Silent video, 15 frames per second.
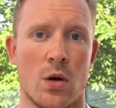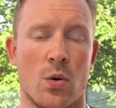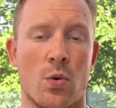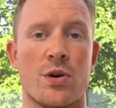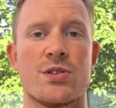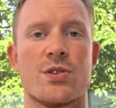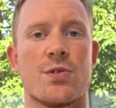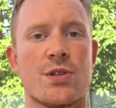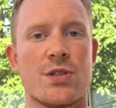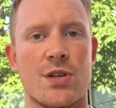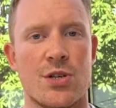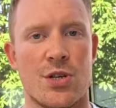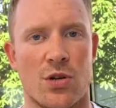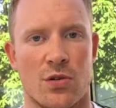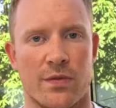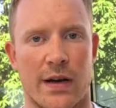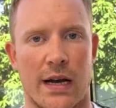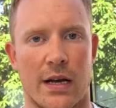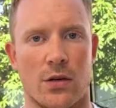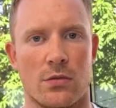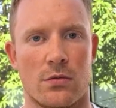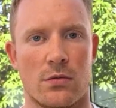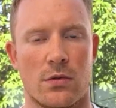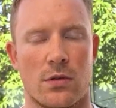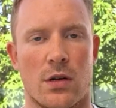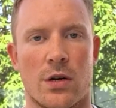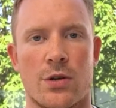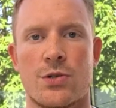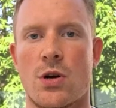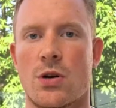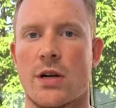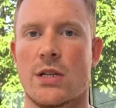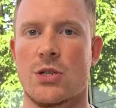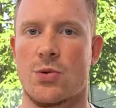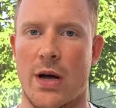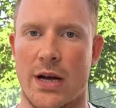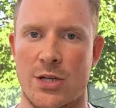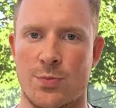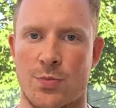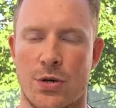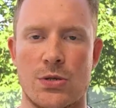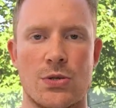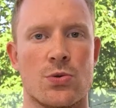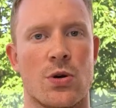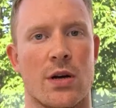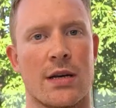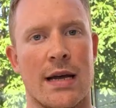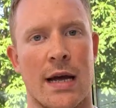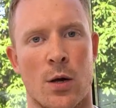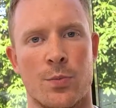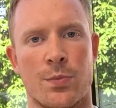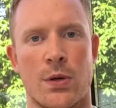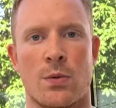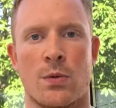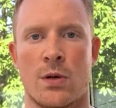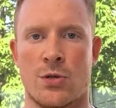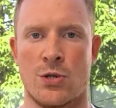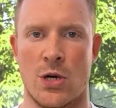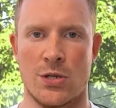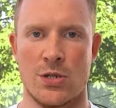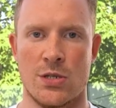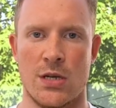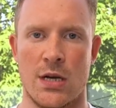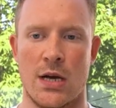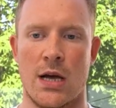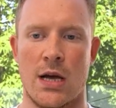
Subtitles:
Or is there additional value? Are you talking to experts who can help you and adjust